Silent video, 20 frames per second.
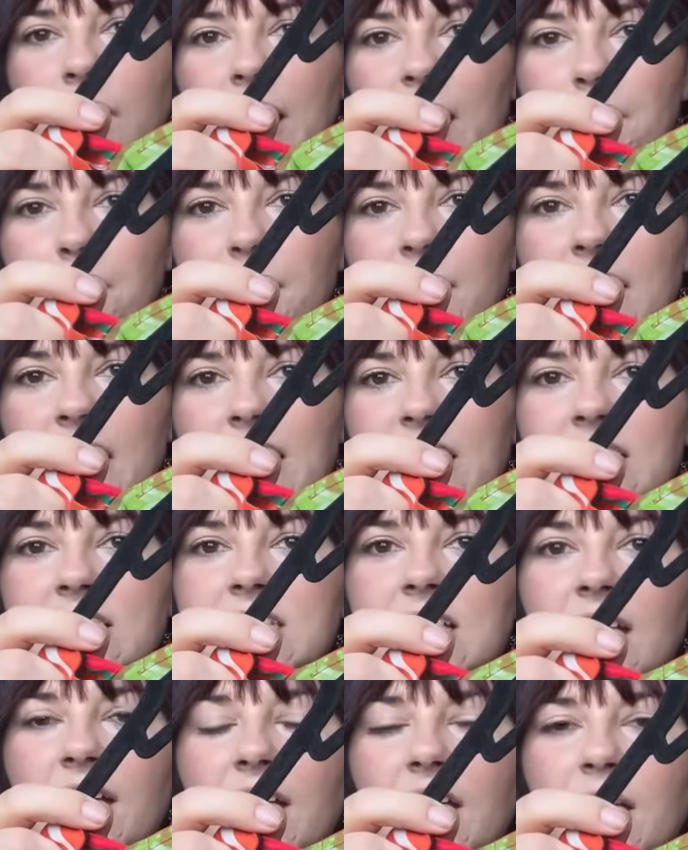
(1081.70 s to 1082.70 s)

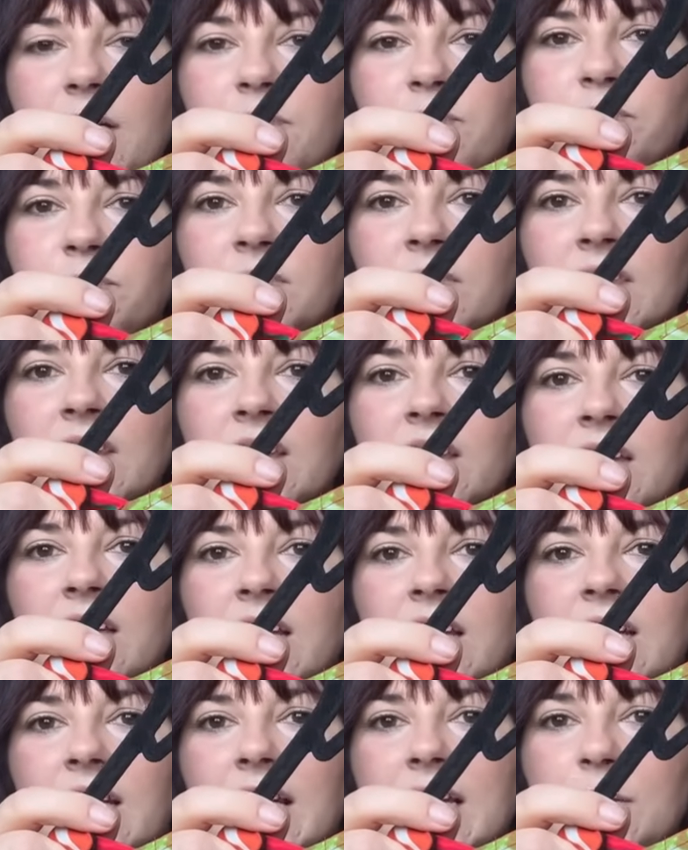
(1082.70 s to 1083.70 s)
Handmade
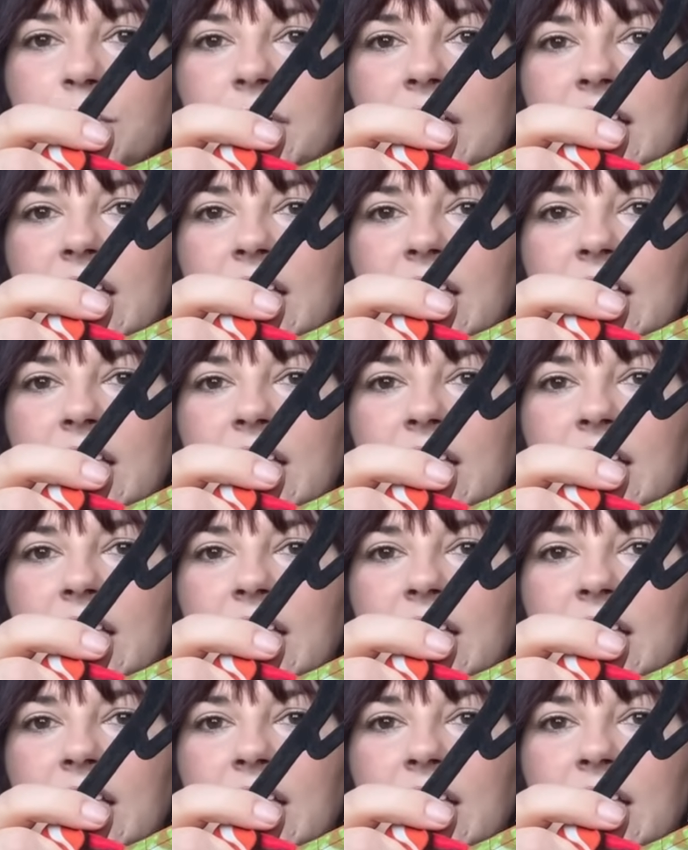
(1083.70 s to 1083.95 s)
label